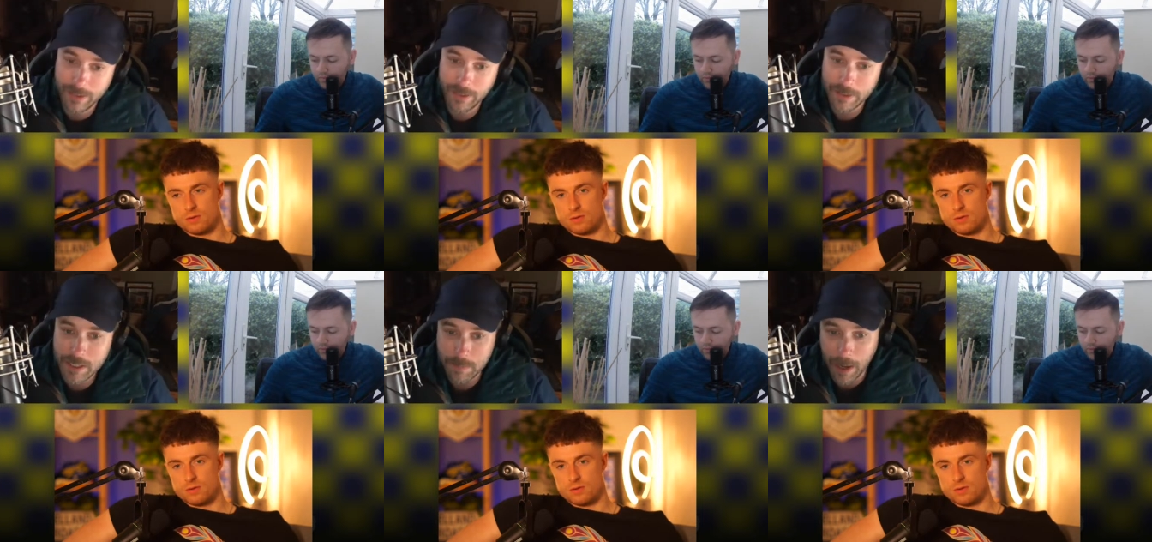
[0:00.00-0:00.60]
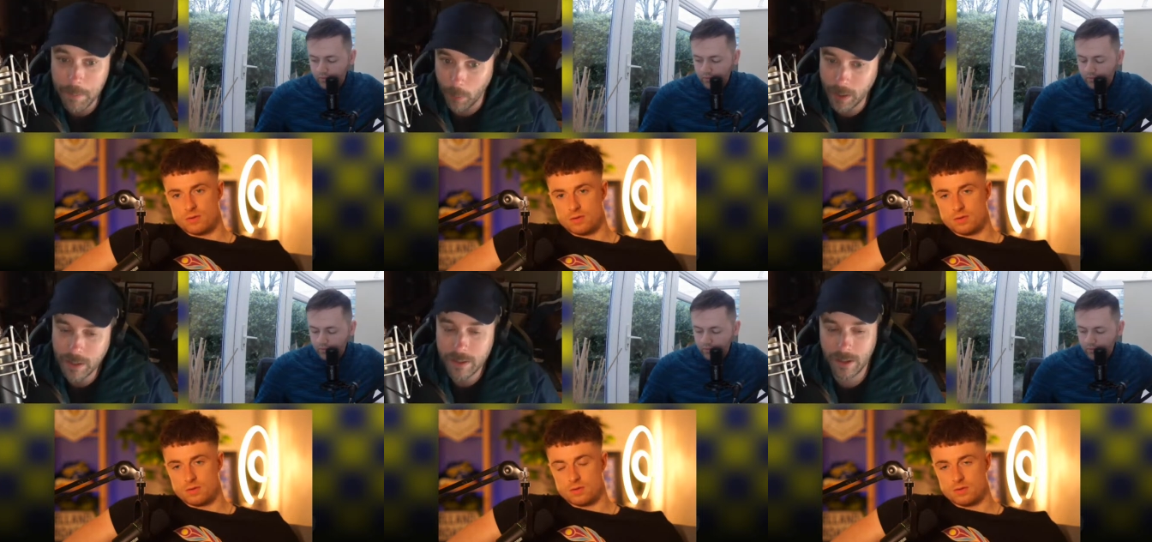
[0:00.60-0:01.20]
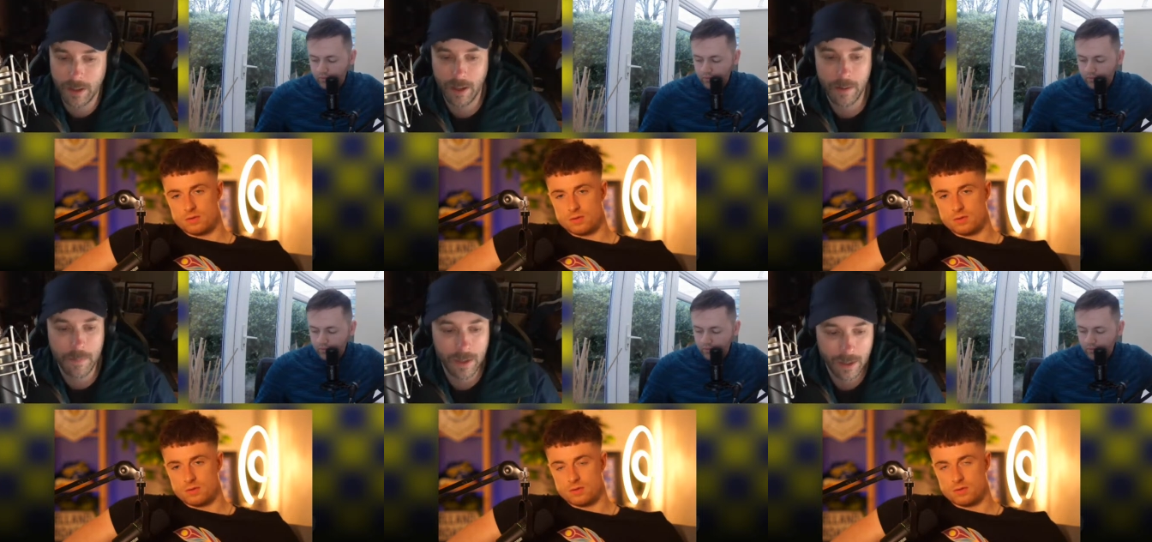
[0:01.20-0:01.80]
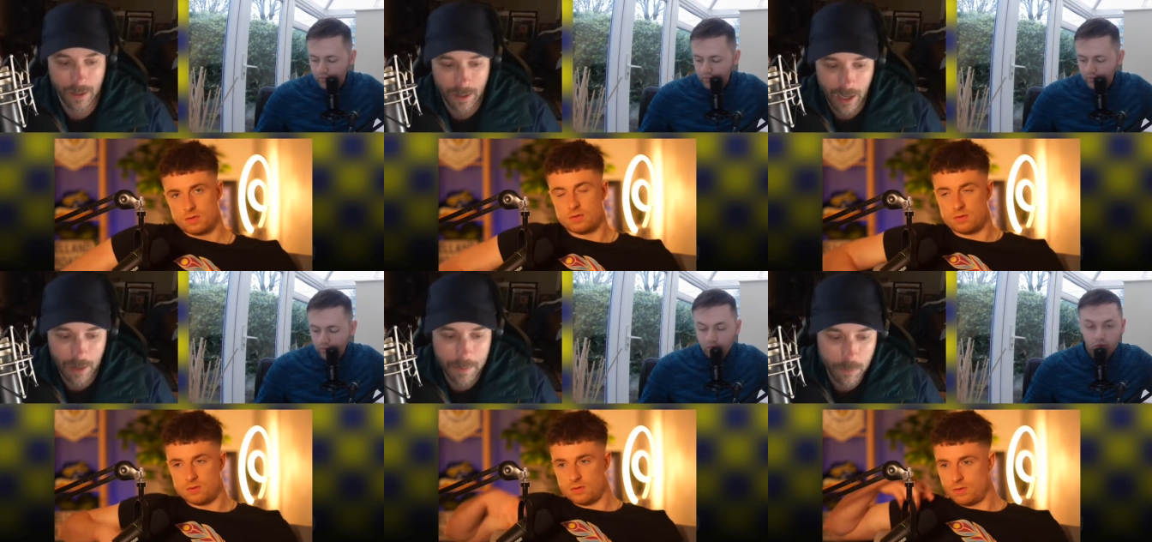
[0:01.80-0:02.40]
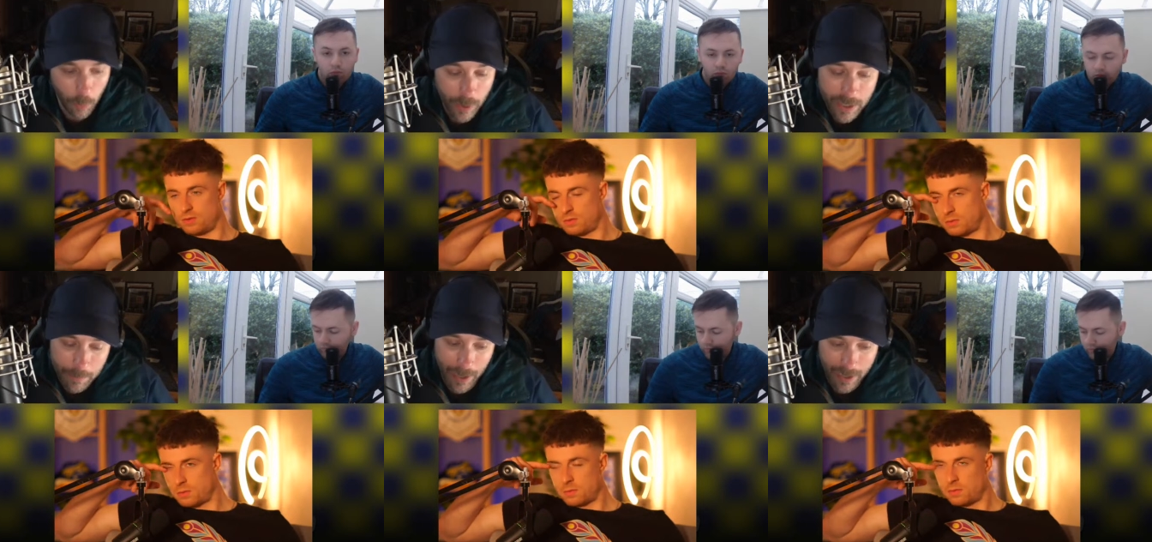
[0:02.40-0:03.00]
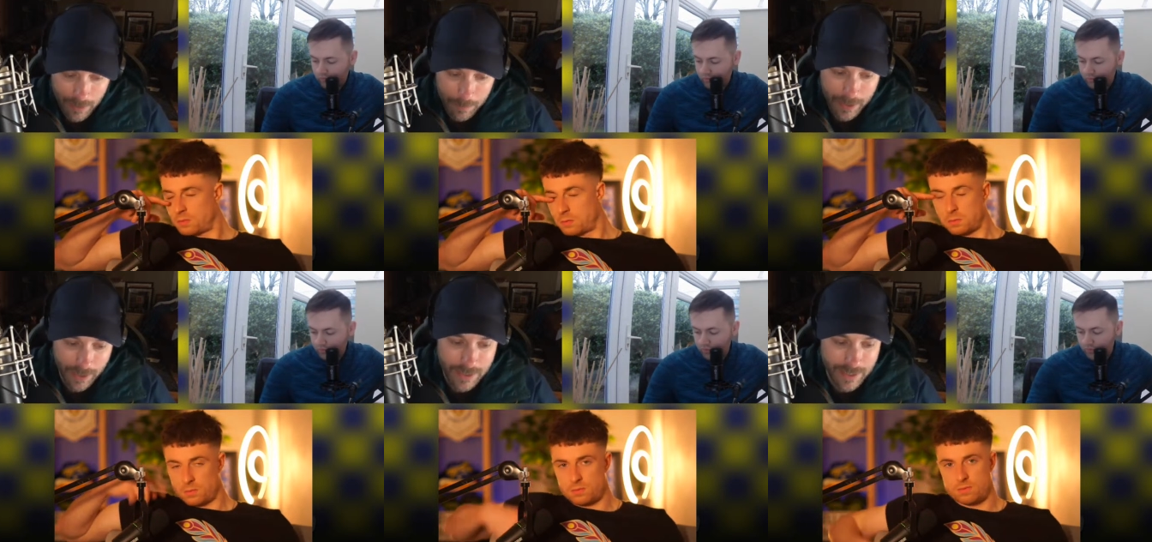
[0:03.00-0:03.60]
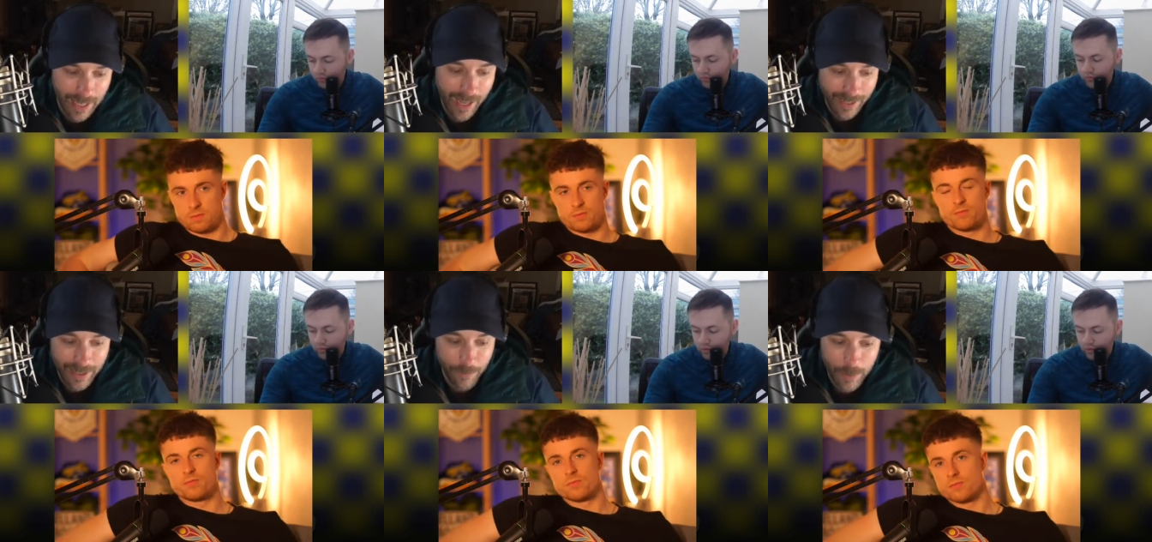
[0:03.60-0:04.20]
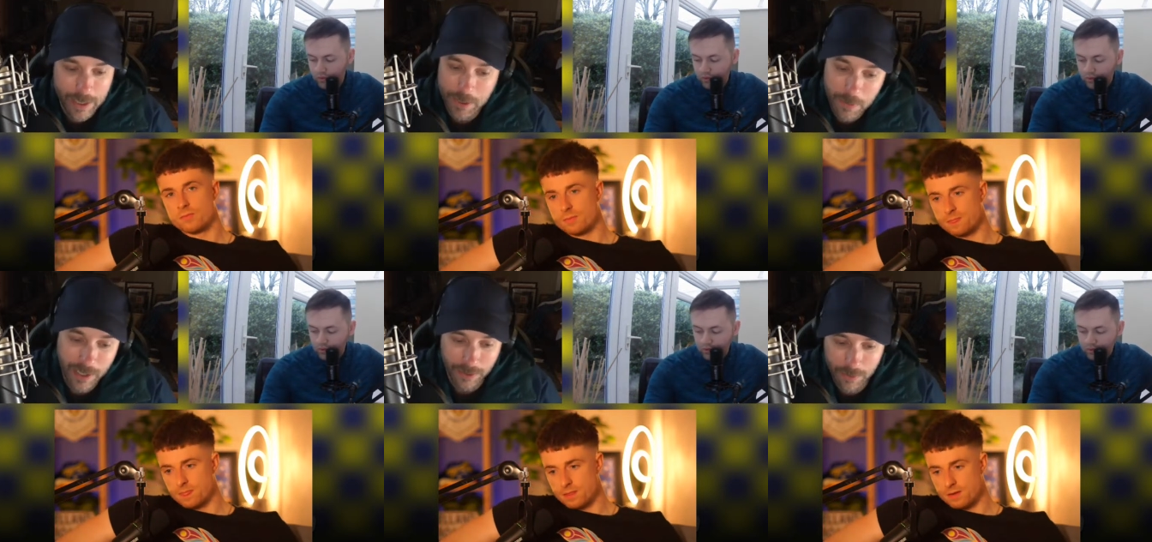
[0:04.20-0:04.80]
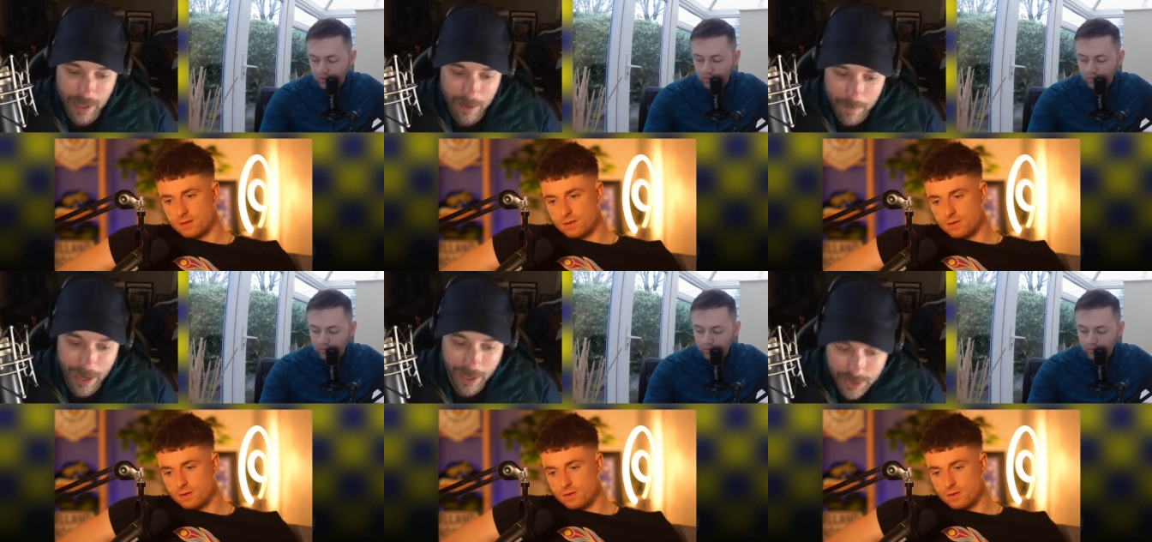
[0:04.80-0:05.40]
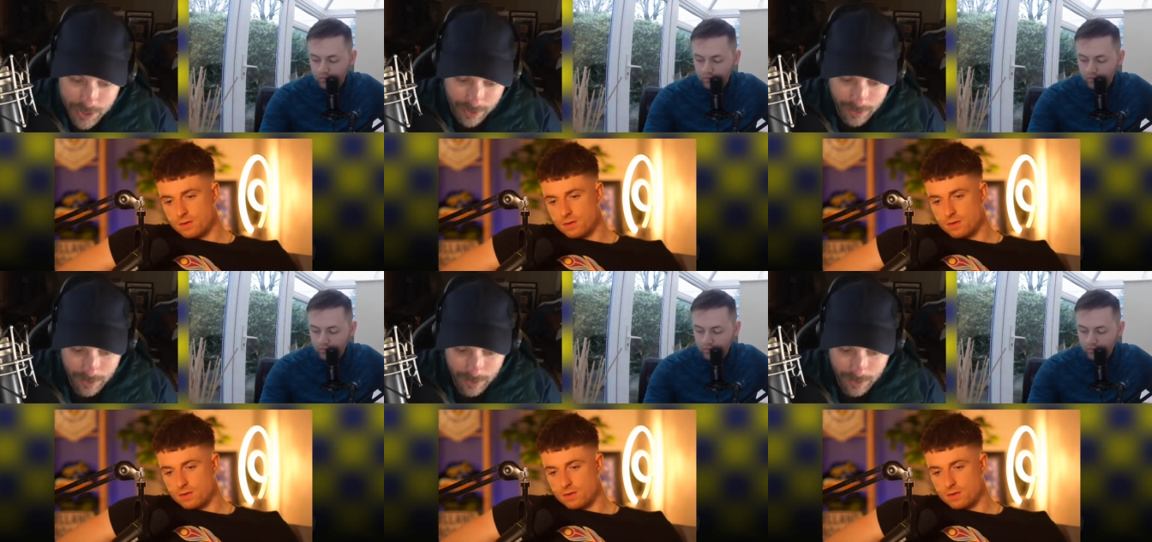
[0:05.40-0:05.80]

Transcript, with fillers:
Speaker 1: This is my point. Um, I'd be worried about it because then if we do get through that match